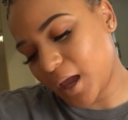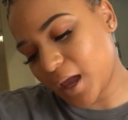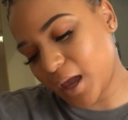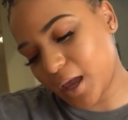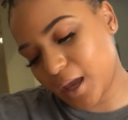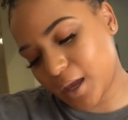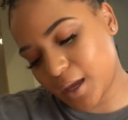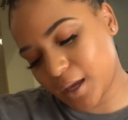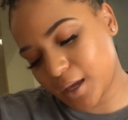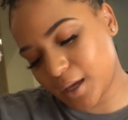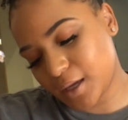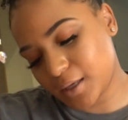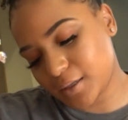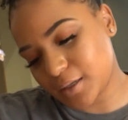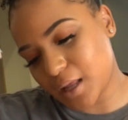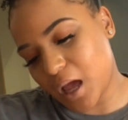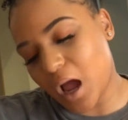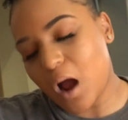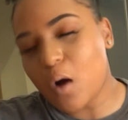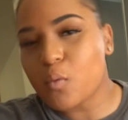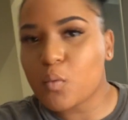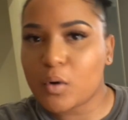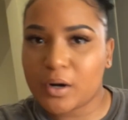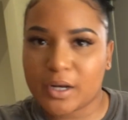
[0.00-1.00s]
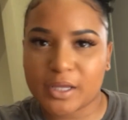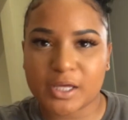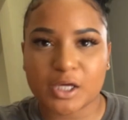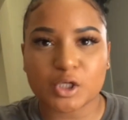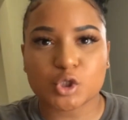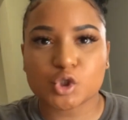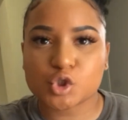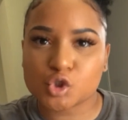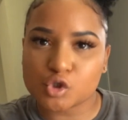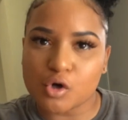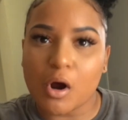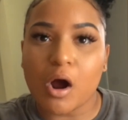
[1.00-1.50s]
And I want to
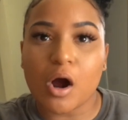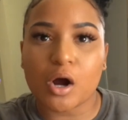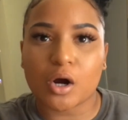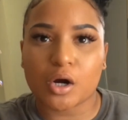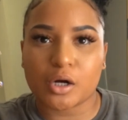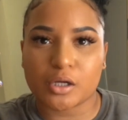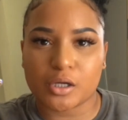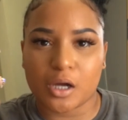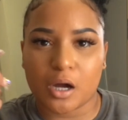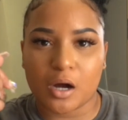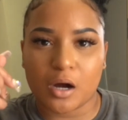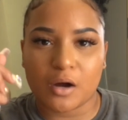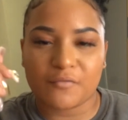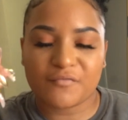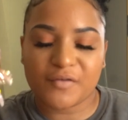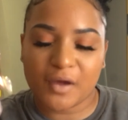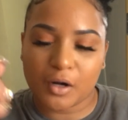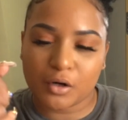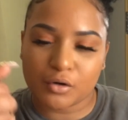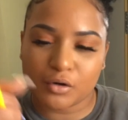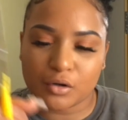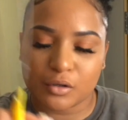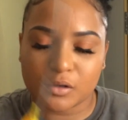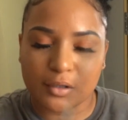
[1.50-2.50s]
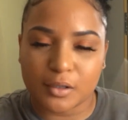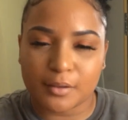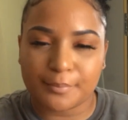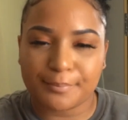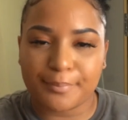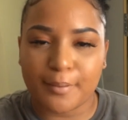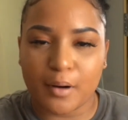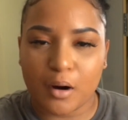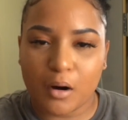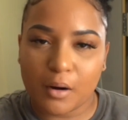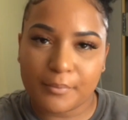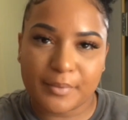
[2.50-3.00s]
get stronger, y'all. If y'all don't know, the
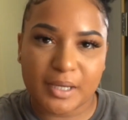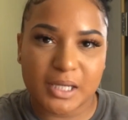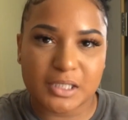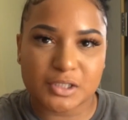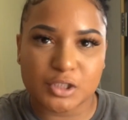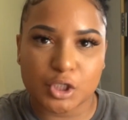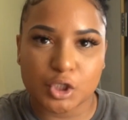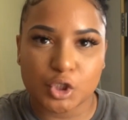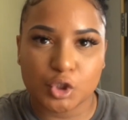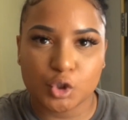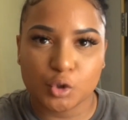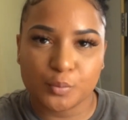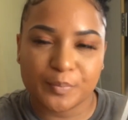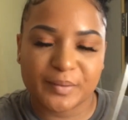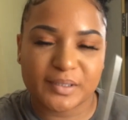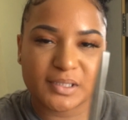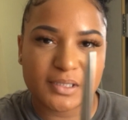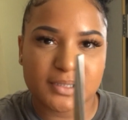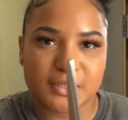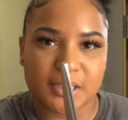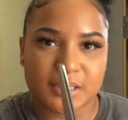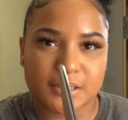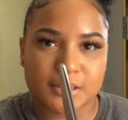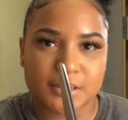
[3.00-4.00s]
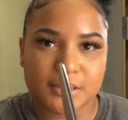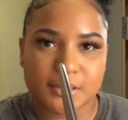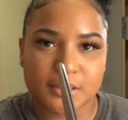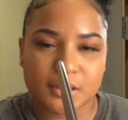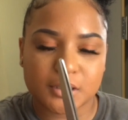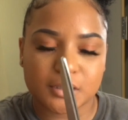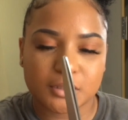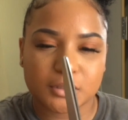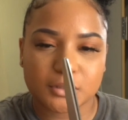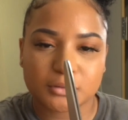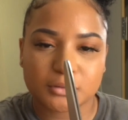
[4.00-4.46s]
Army has a new PT test.